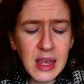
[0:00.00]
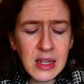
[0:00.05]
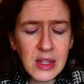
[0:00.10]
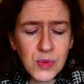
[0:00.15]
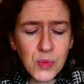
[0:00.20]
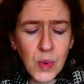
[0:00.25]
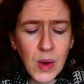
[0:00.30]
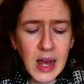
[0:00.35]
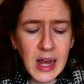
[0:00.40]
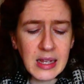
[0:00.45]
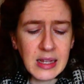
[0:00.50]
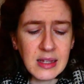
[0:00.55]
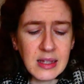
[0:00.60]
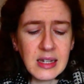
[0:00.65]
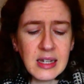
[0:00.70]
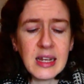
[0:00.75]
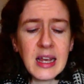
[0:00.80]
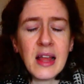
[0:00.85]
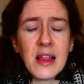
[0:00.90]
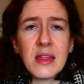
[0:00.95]
this was,
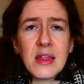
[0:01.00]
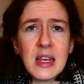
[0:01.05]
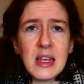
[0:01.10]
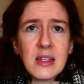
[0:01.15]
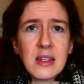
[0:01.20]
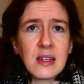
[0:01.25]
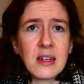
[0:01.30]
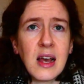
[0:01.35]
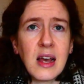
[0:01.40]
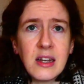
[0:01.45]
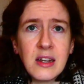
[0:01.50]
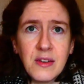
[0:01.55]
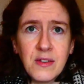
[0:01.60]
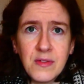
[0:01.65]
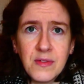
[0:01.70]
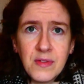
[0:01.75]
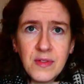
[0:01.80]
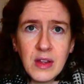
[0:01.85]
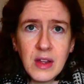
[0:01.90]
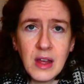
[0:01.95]
to get this kind
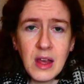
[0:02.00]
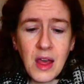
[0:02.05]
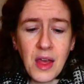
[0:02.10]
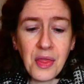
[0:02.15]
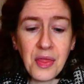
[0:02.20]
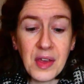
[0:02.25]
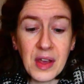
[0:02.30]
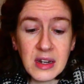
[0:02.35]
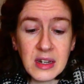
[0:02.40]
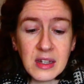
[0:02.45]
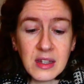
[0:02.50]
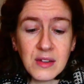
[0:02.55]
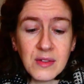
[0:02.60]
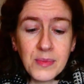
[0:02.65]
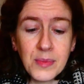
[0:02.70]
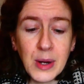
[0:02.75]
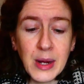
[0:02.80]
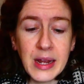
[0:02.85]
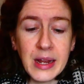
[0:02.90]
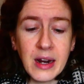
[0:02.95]
of thickness of
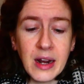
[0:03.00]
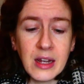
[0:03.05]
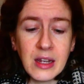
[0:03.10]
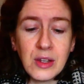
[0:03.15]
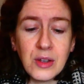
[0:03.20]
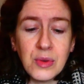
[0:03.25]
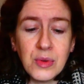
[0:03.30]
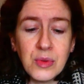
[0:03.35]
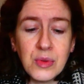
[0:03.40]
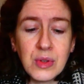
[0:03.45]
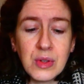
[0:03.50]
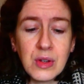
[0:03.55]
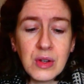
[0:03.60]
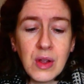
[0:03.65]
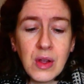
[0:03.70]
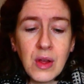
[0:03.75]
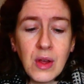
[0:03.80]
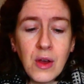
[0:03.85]
braid, I used